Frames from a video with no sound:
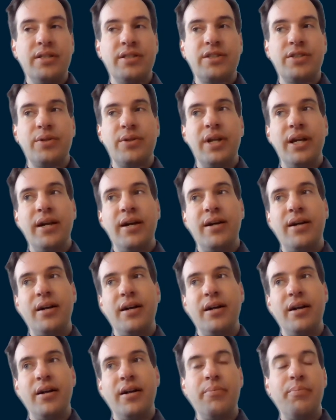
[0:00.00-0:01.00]
So they
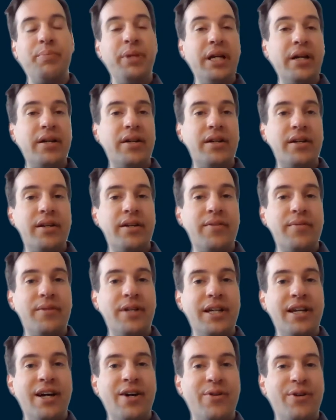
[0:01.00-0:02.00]
are bigger
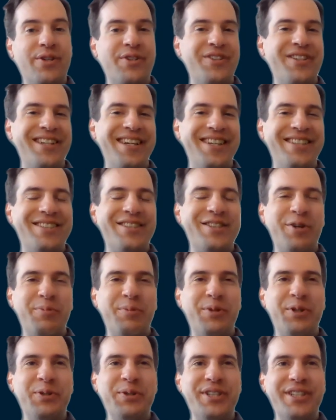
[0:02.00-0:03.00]
than our today's
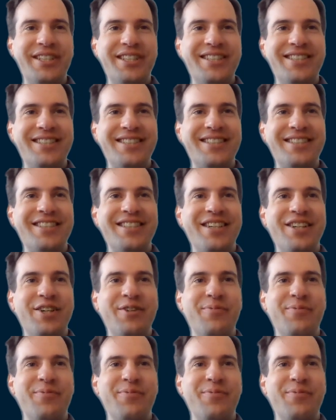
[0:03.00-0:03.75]
computers.